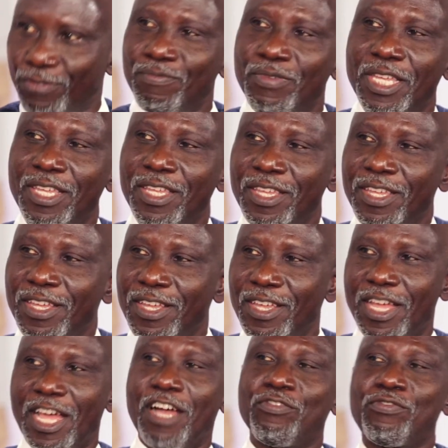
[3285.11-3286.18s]
me,
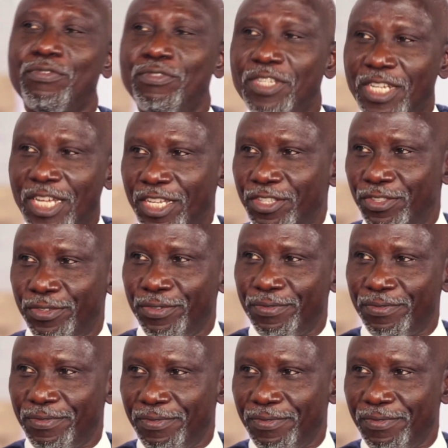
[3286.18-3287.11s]
I have scrutinized you.